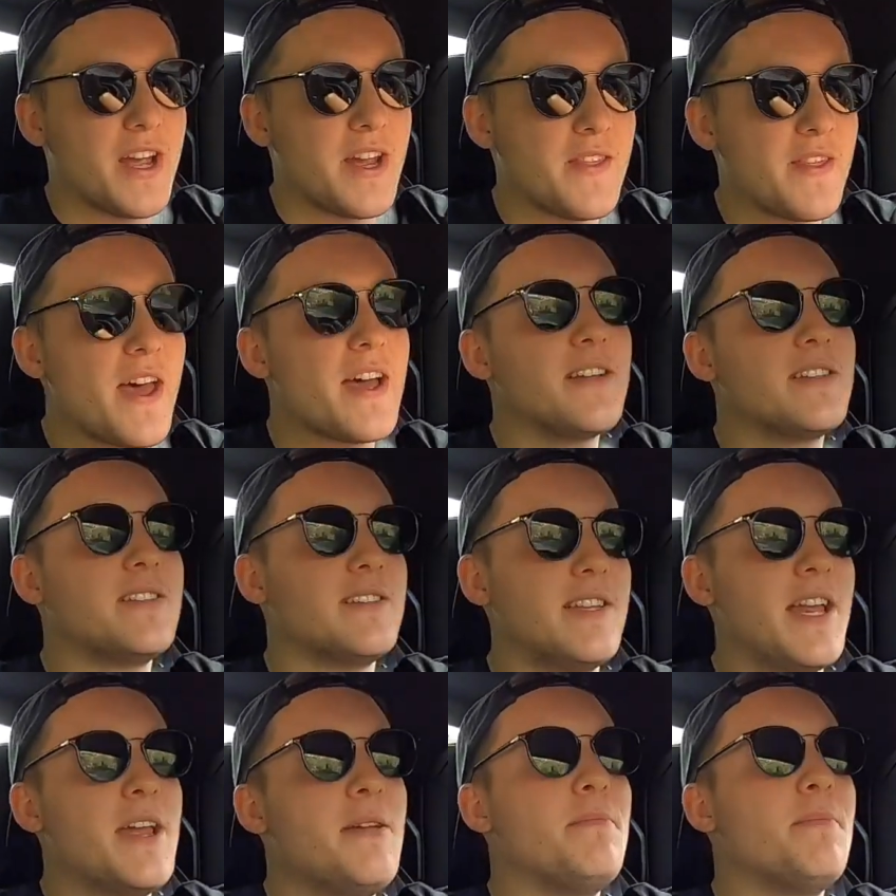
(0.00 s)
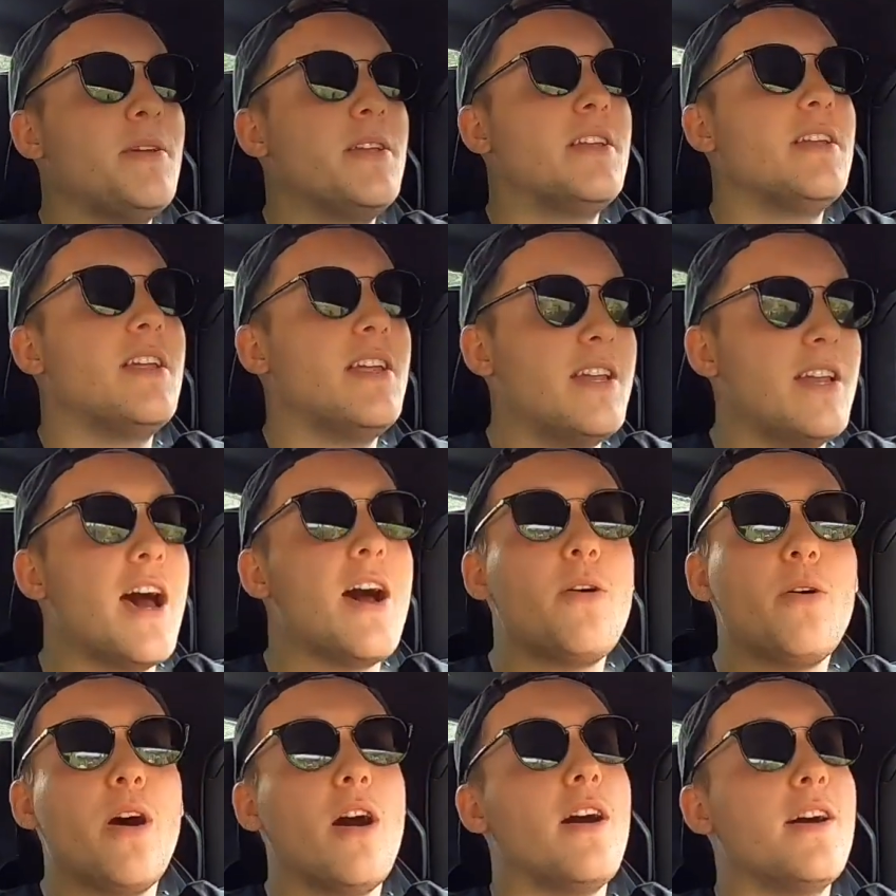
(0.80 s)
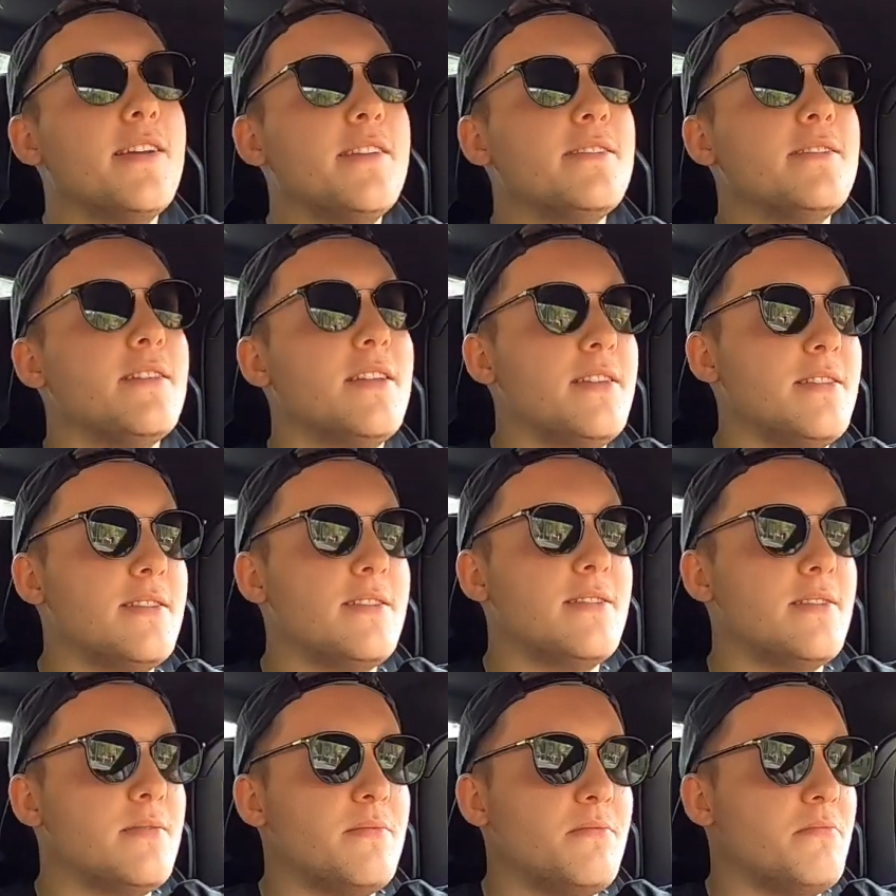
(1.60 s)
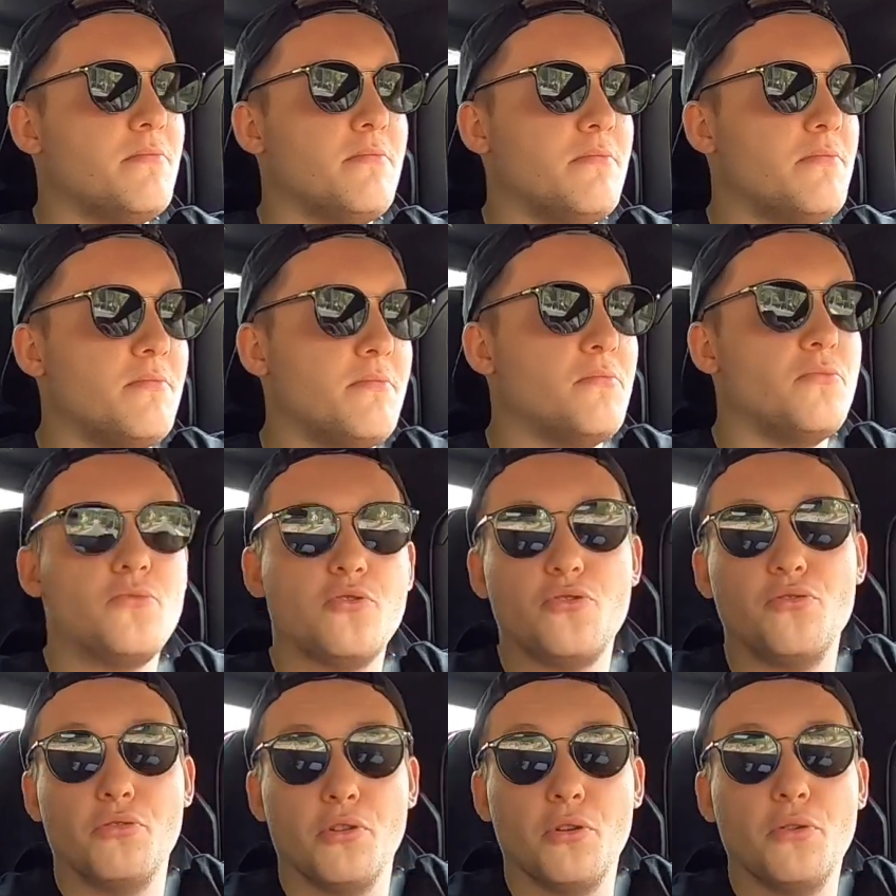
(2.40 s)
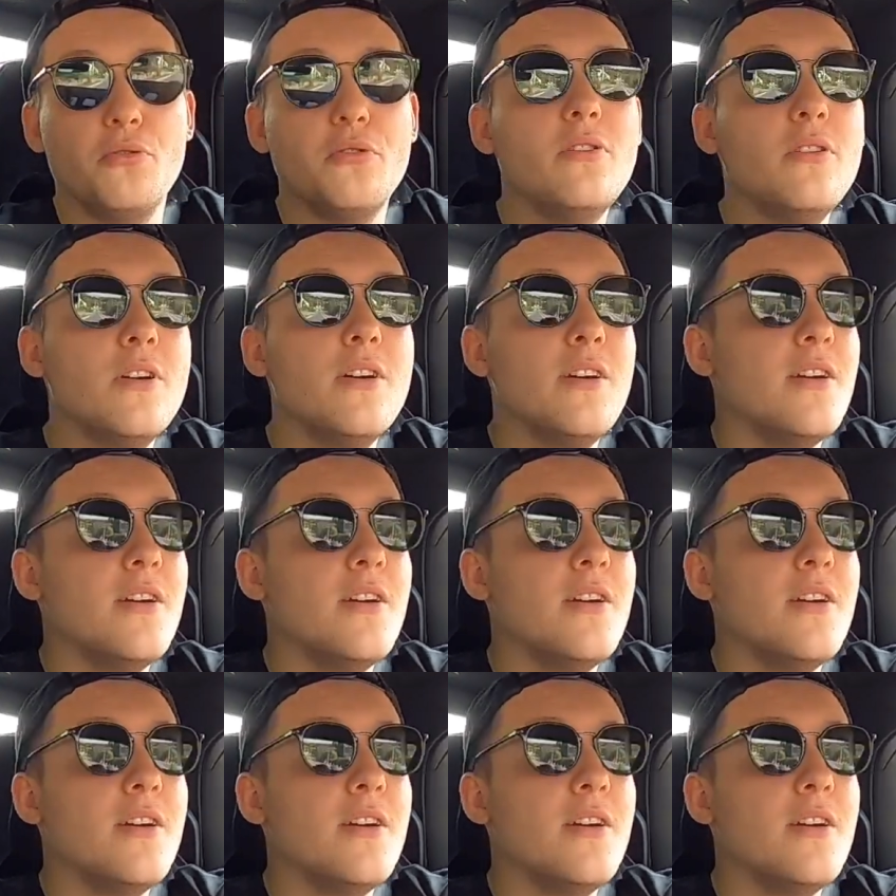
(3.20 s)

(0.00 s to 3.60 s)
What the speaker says: And that statement in our eyes is true.